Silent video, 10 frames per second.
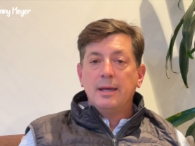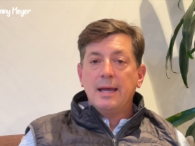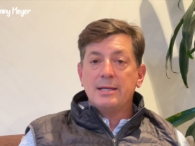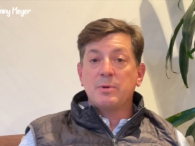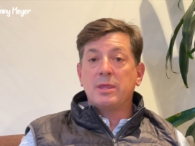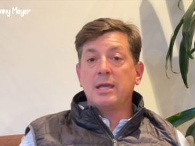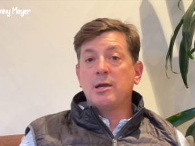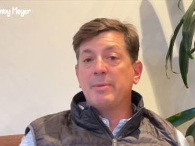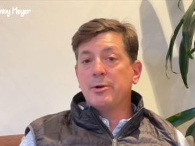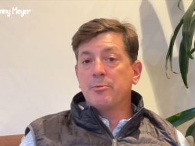As we think
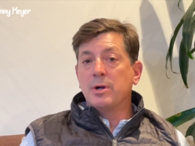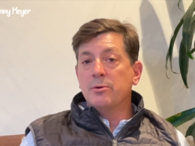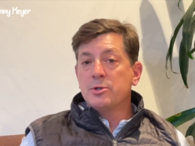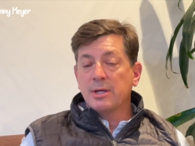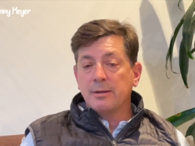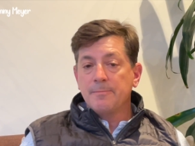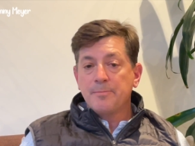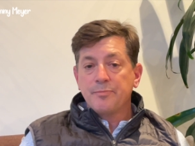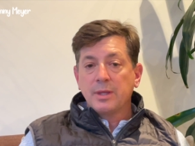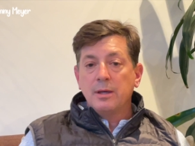about erosion,
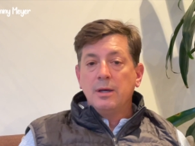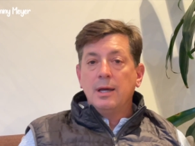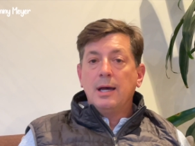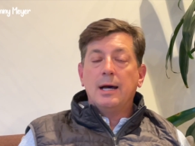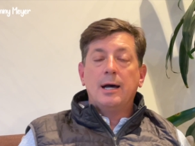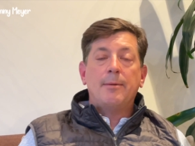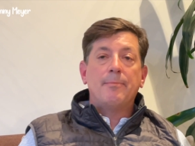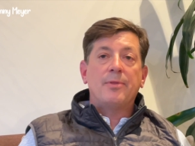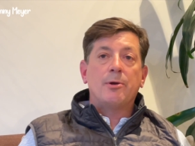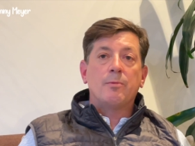
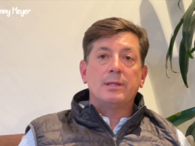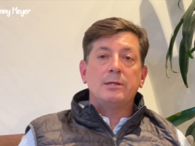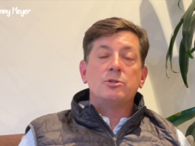there are really